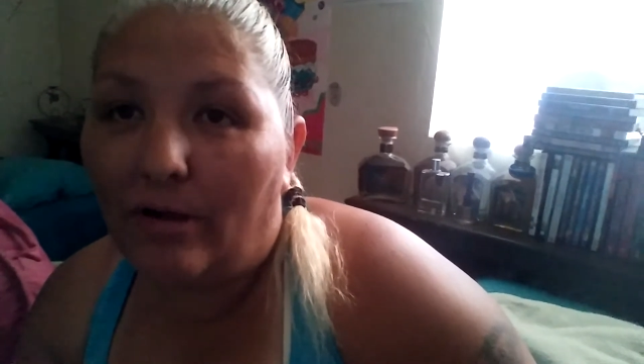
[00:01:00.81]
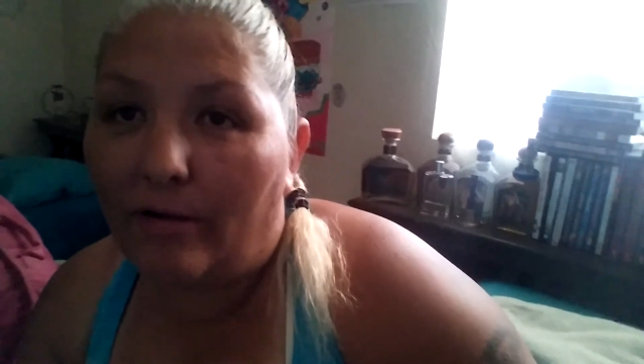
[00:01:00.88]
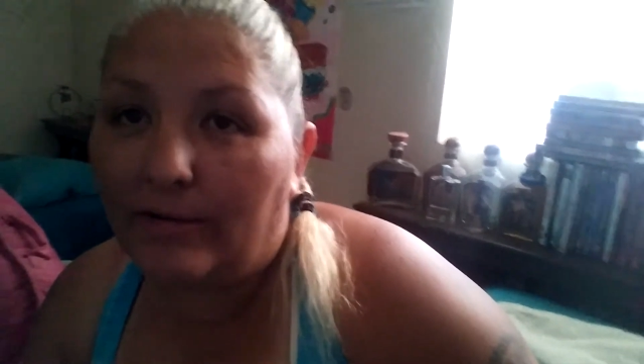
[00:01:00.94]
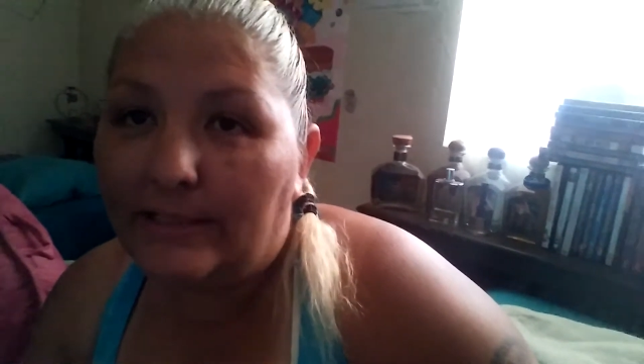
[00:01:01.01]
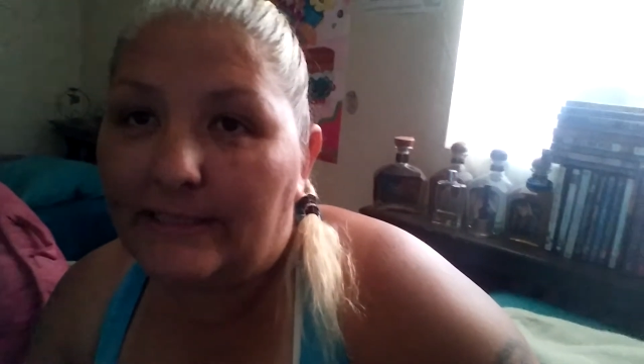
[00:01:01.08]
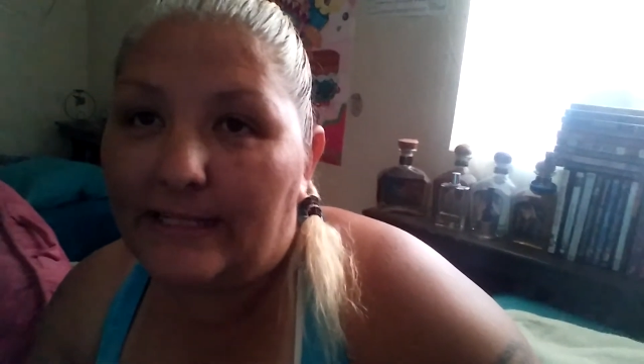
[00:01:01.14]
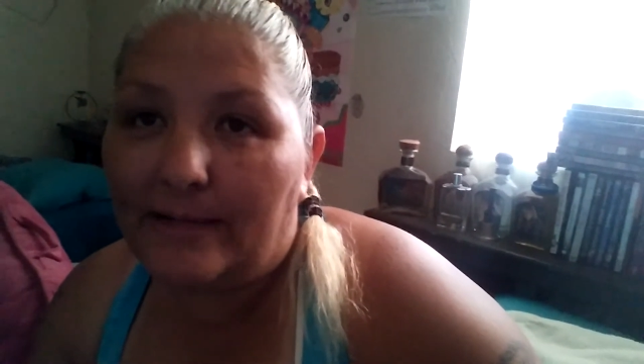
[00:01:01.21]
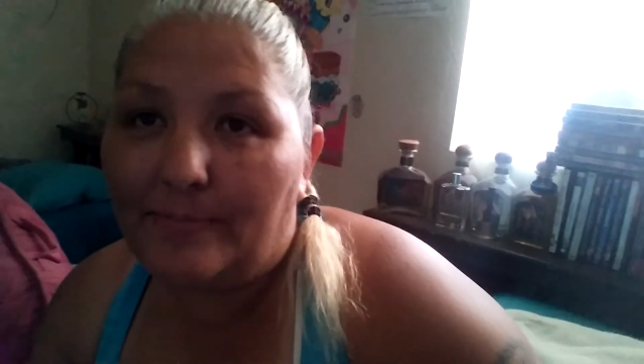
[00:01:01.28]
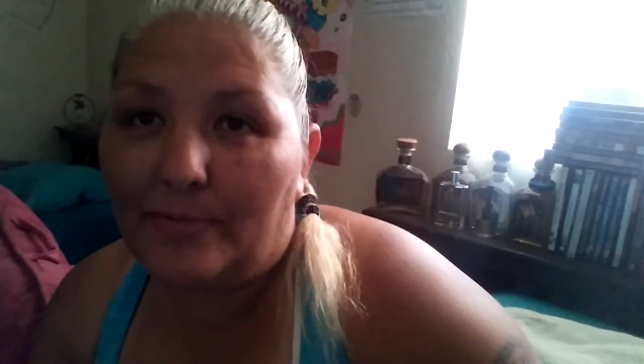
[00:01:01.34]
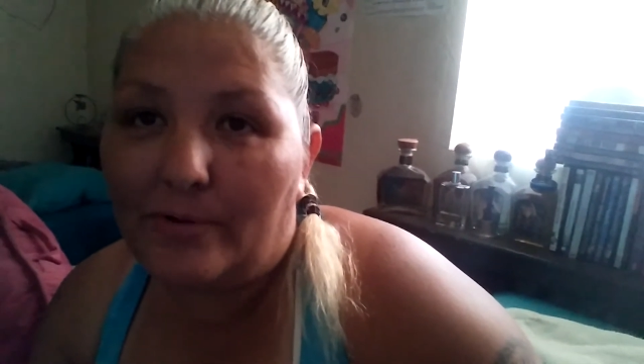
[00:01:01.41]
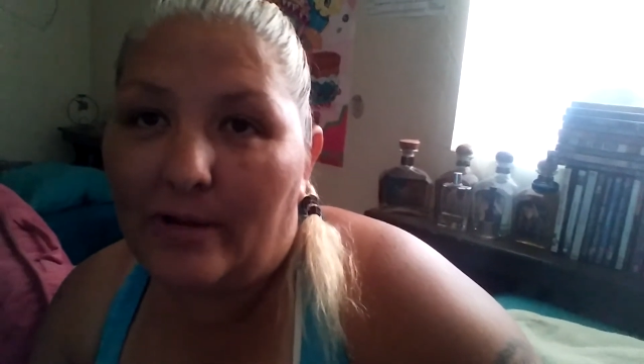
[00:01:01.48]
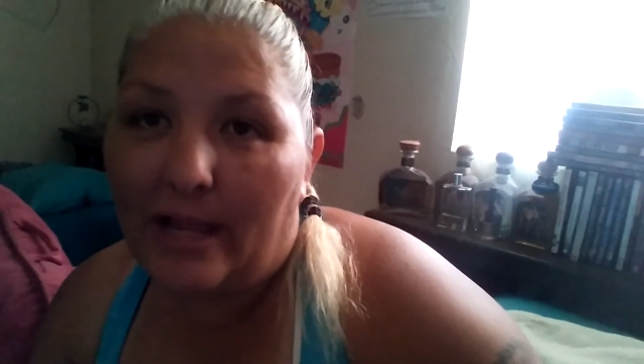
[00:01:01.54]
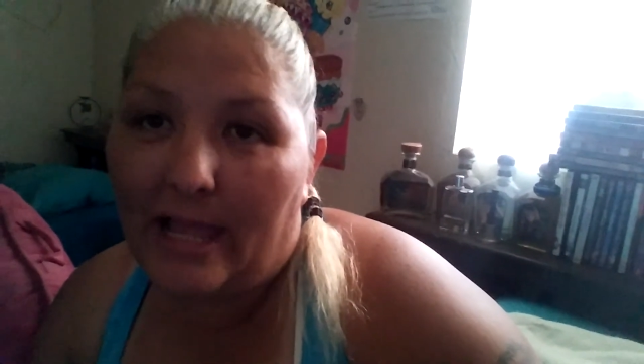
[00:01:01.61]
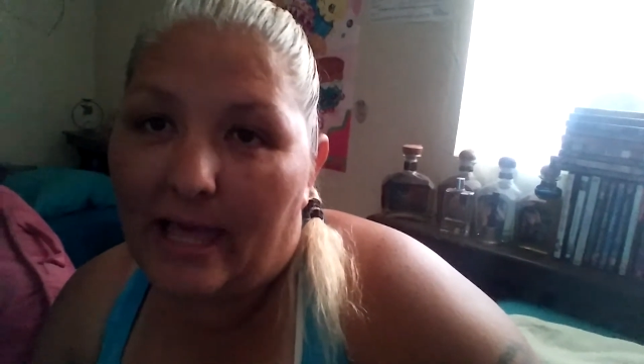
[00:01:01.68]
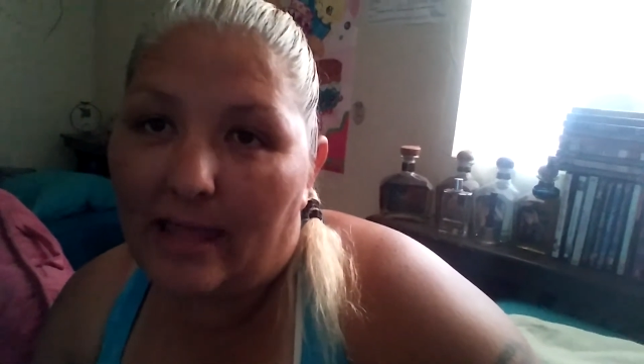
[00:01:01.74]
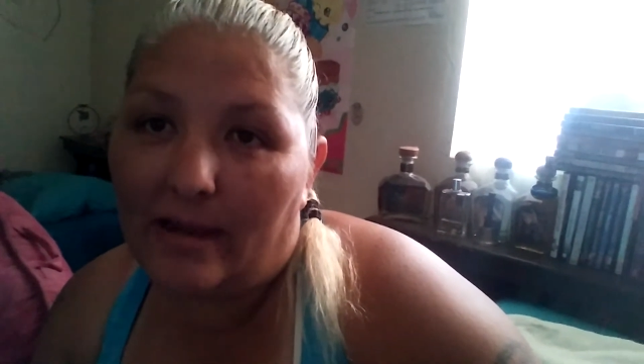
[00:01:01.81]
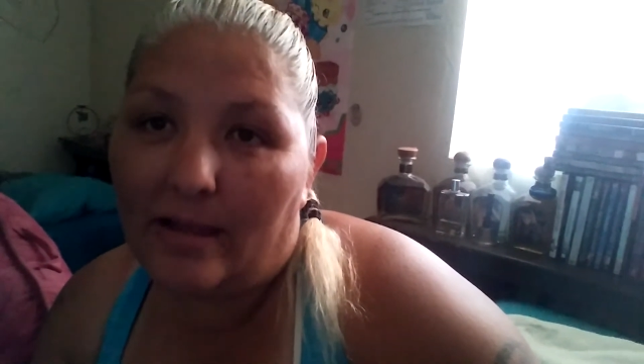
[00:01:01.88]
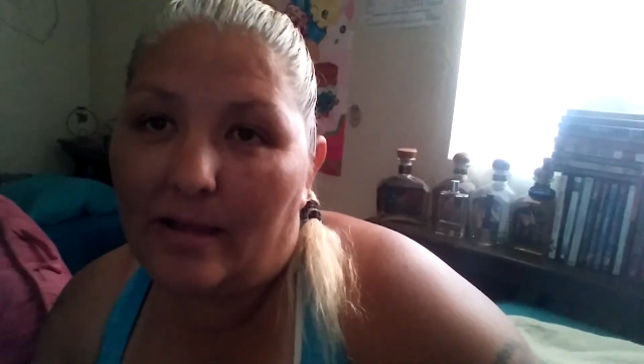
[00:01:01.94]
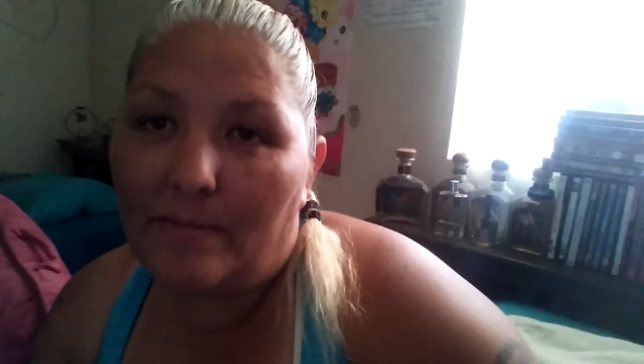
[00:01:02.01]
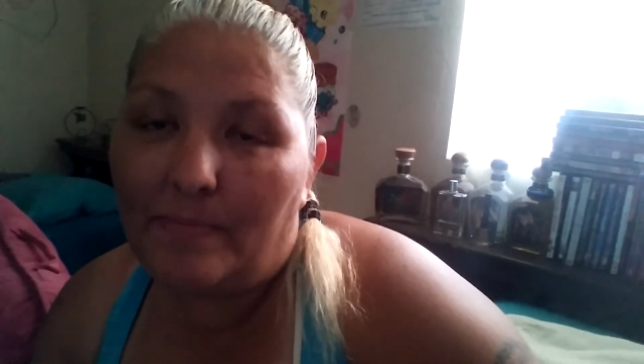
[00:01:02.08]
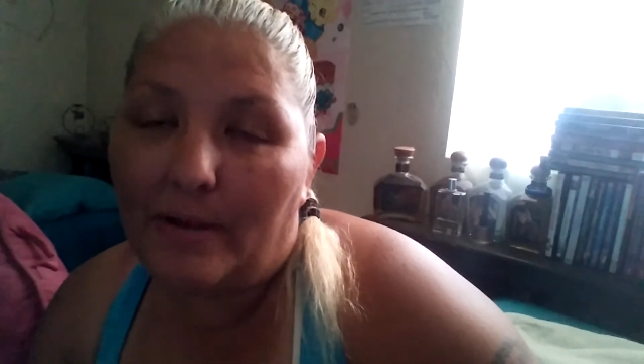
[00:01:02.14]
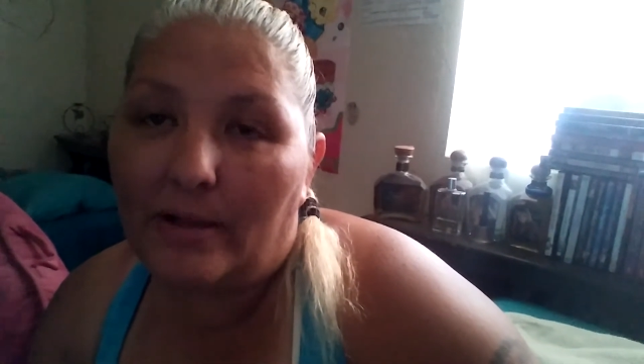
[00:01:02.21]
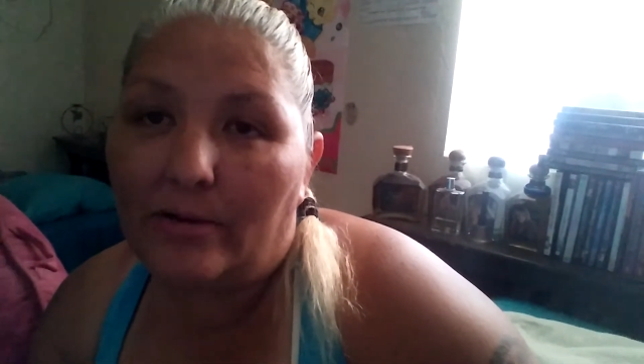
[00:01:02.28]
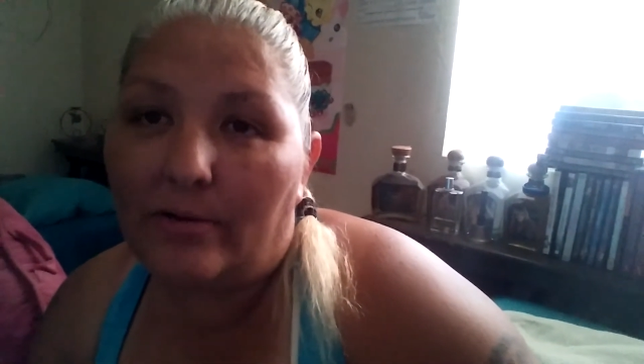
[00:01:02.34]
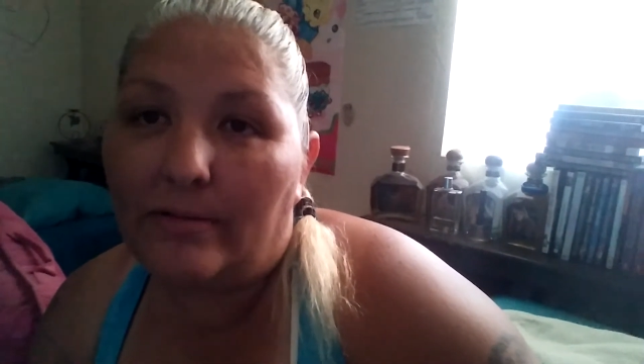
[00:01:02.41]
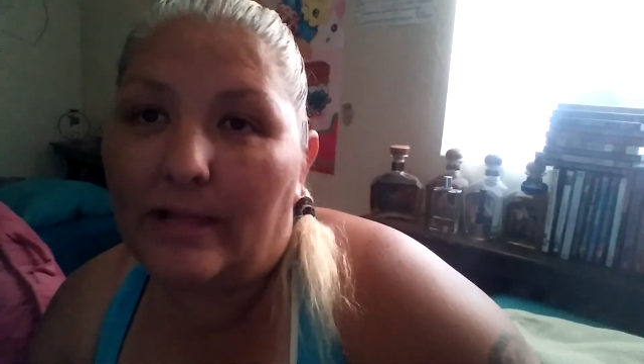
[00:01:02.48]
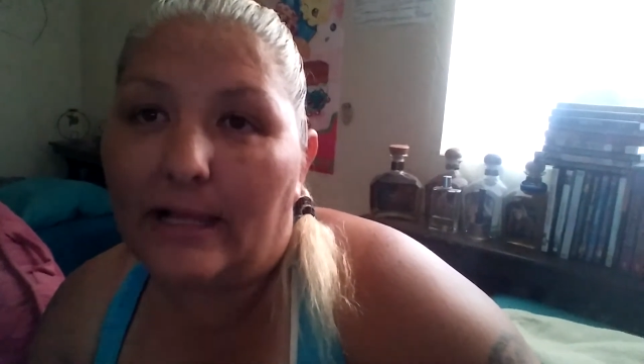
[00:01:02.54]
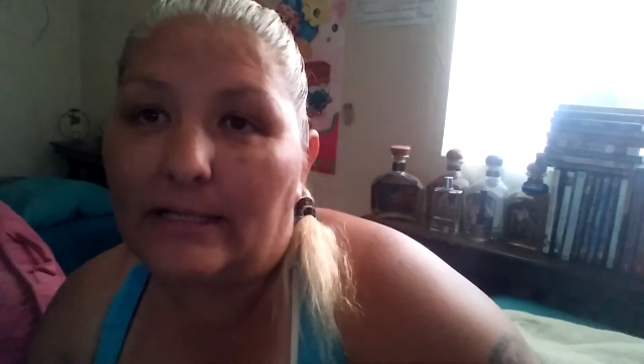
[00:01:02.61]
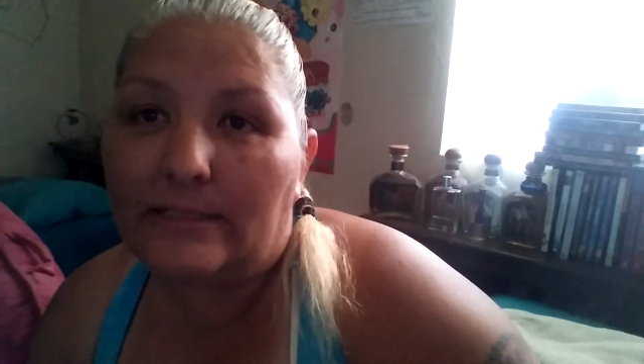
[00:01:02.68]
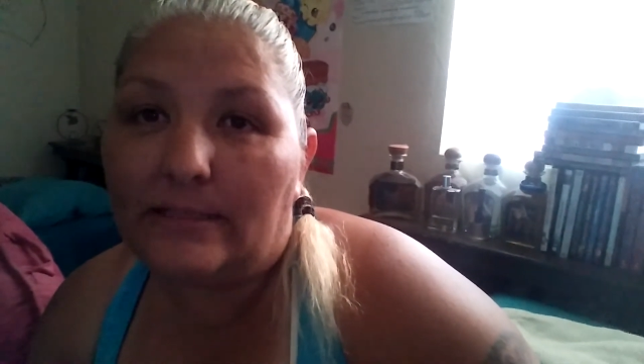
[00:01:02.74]
Always keep your head up. I know
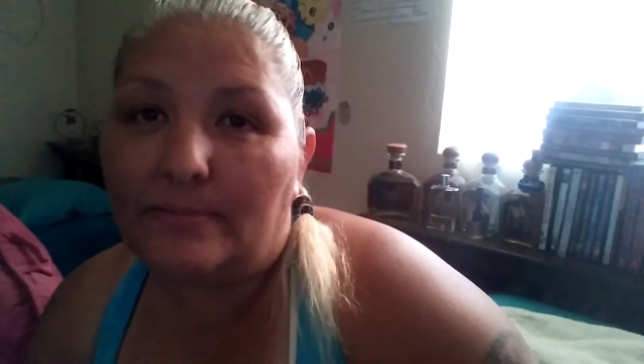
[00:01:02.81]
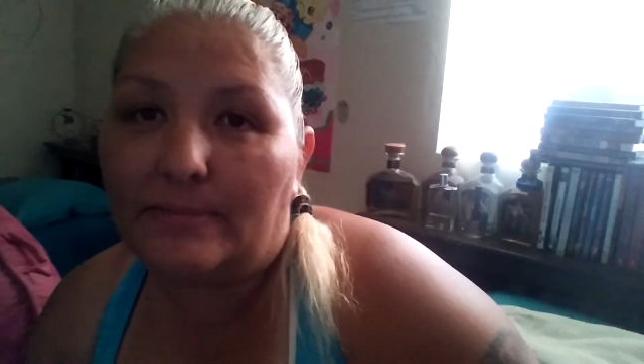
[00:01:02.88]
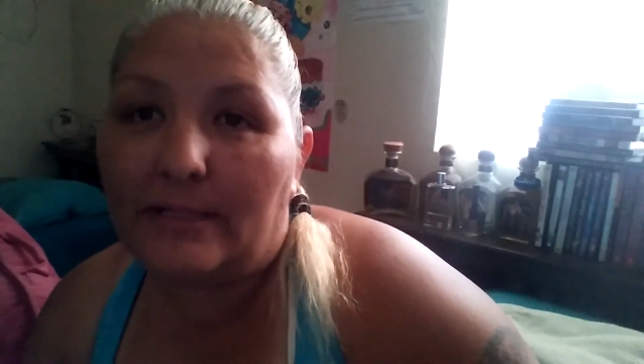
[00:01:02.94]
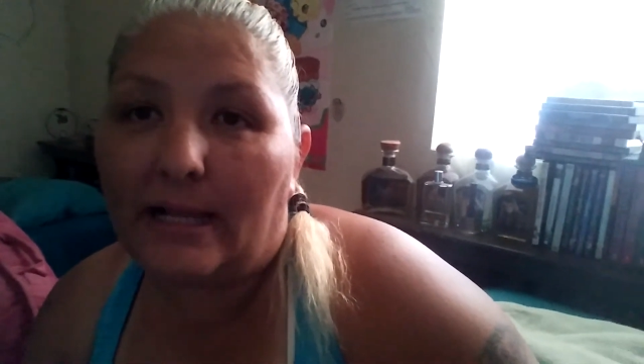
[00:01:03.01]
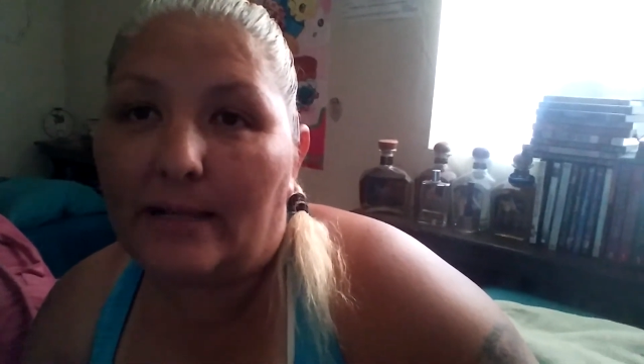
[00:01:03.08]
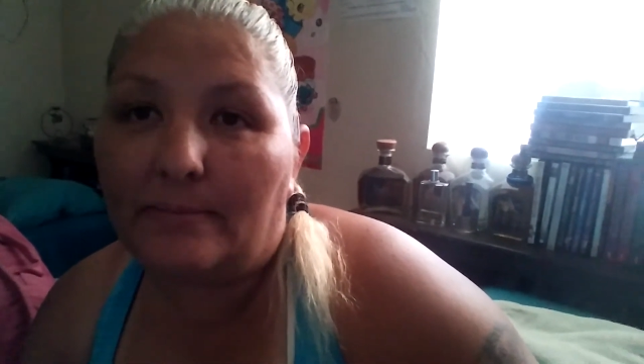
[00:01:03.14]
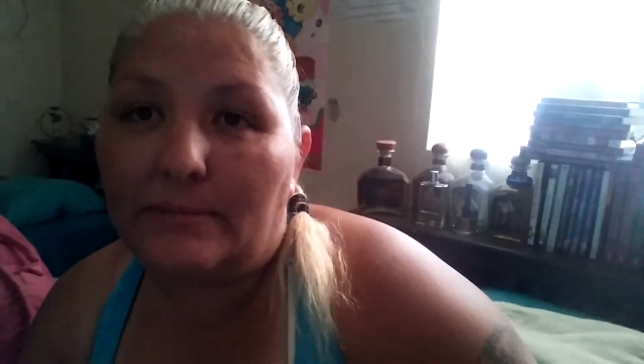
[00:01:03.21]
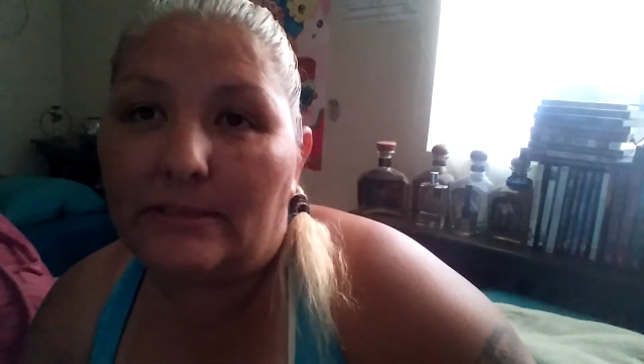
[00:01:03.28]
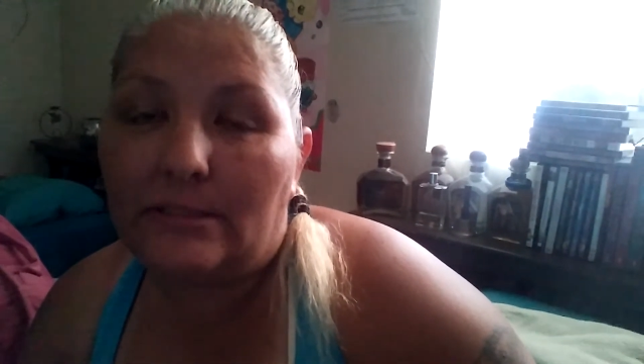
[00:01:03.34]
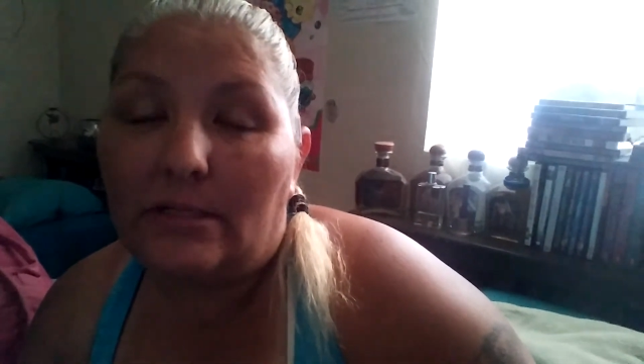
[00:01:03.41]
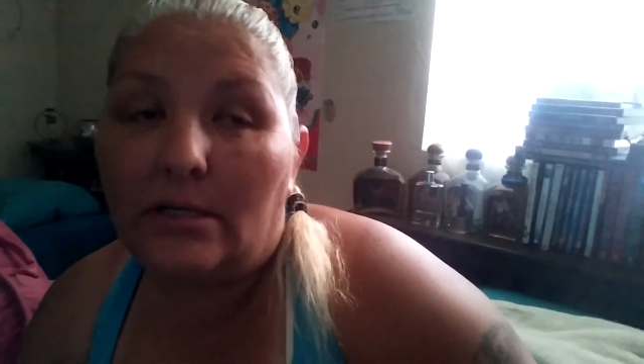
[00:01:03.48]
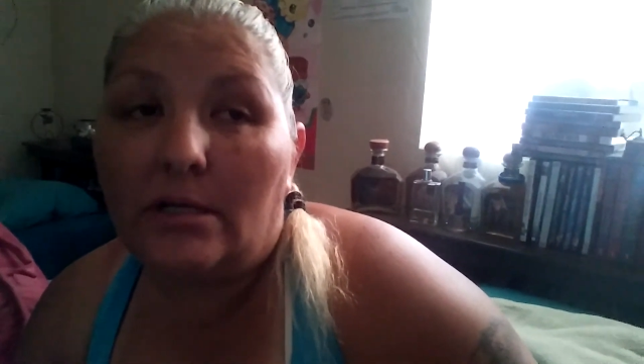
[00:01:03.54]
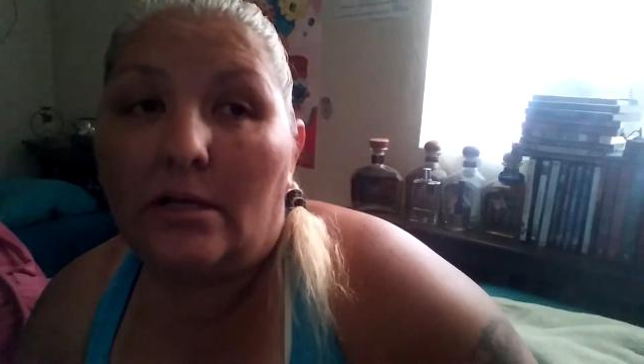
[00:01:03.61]
that sometimes